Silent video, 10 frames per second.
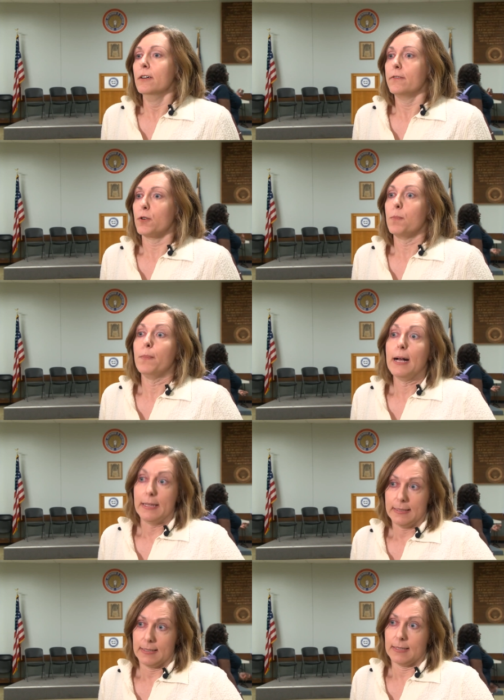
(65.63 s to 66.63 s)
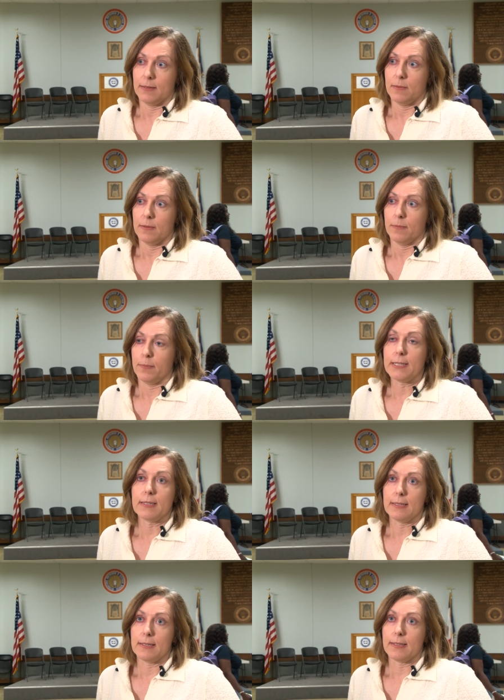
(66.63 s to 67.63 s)
For months,
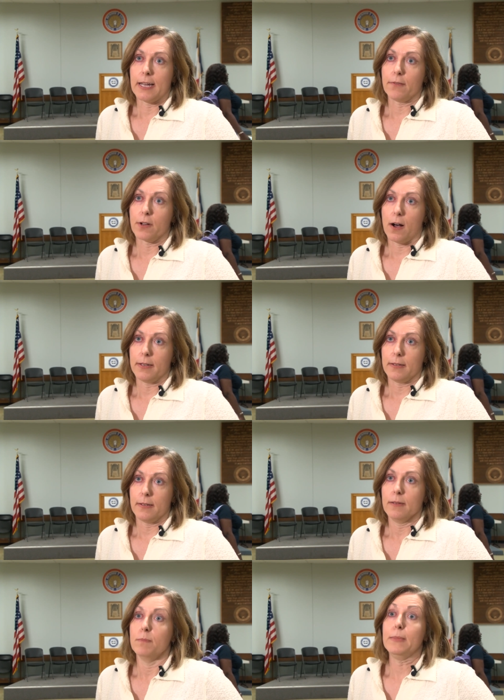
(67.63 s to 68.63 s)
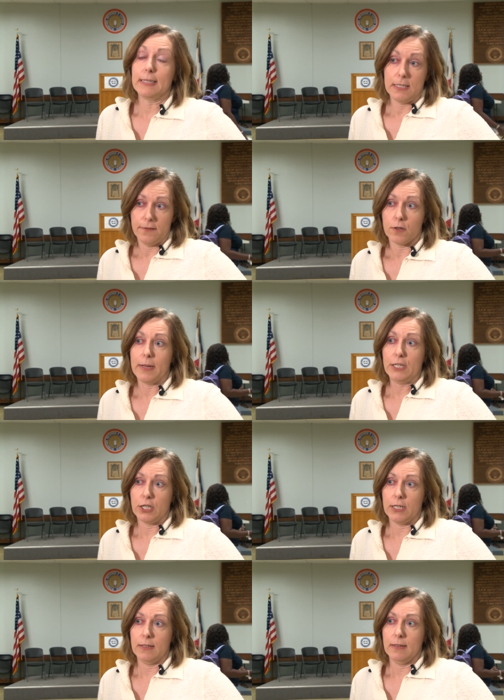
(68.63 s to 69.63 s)
businesses have gotten
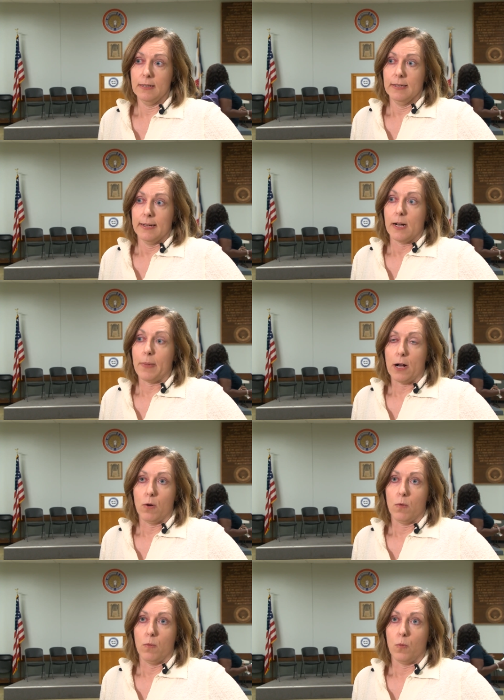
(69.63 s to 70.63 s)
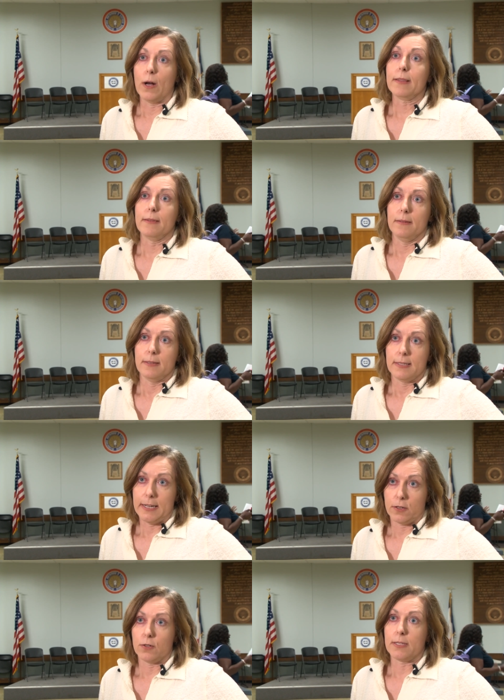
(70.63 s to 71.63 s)
misinformation about what
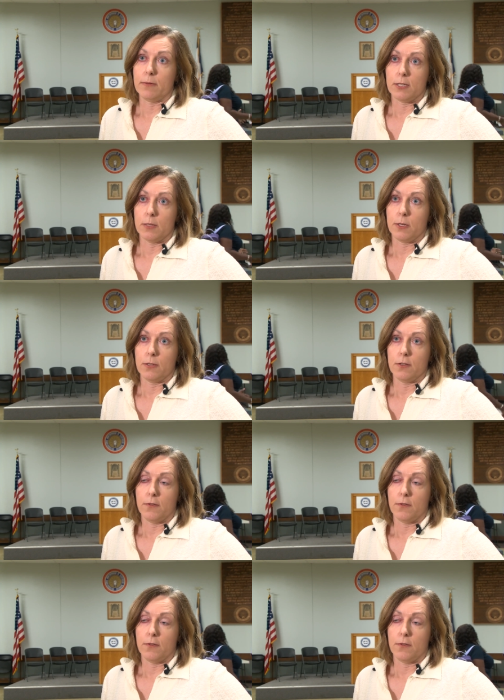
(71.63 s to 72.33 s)
standards they were supposed to